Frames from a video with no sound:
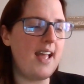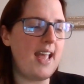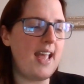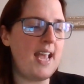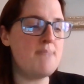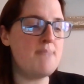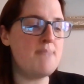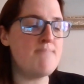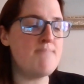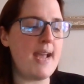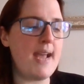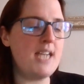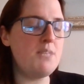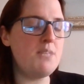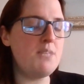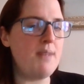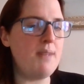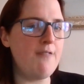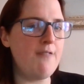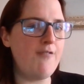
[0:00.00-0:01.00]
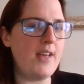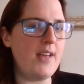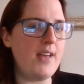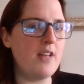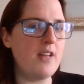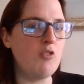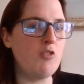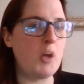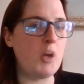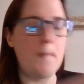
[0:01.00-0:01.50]
it made me
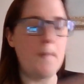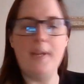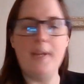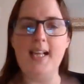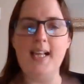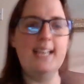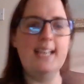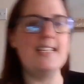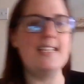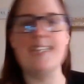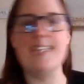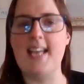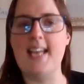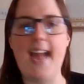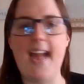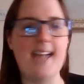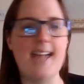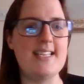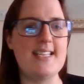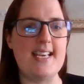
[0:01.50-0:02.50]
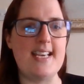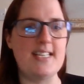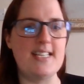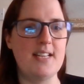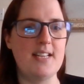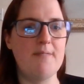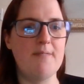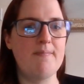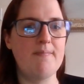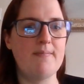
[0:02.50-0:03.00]
feel completely disconnected
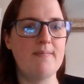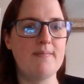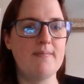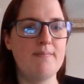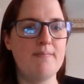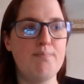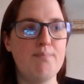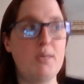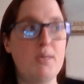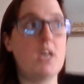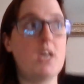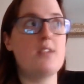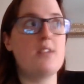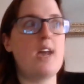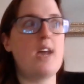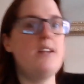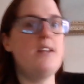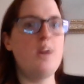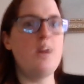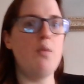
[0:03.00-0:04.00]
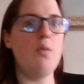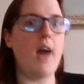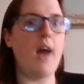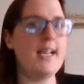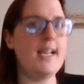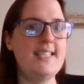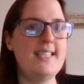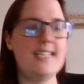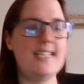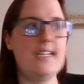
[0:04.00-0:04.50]
because I
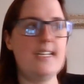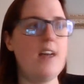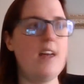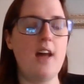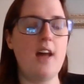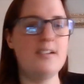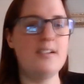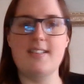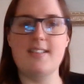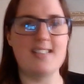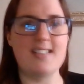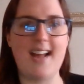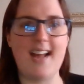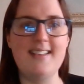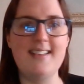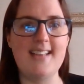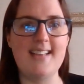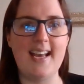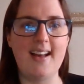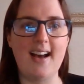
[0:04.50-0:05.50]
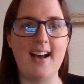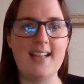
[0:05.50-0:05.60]
didn't understand it.